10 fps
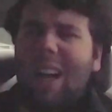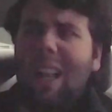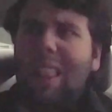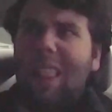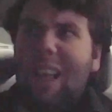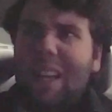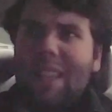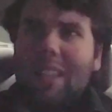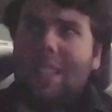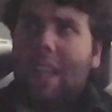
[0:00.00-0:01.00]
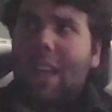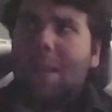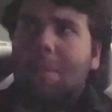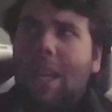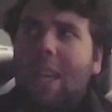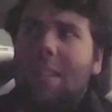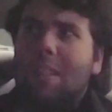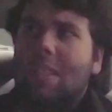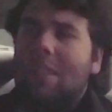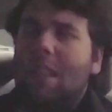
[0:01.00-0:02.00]
a lot of the time, I
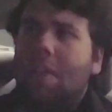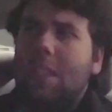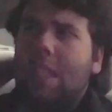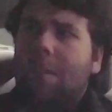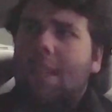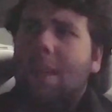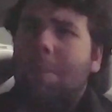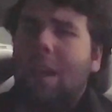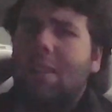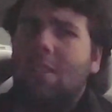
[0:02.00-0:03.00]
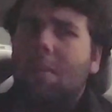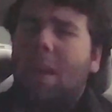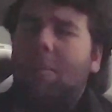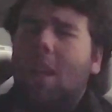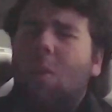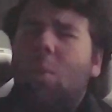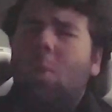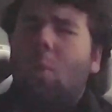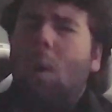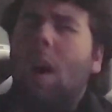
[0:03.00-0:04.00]
just every time I cut back to him, I'm like,
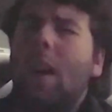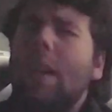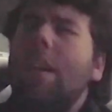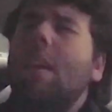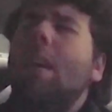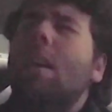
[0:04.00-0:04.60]
why,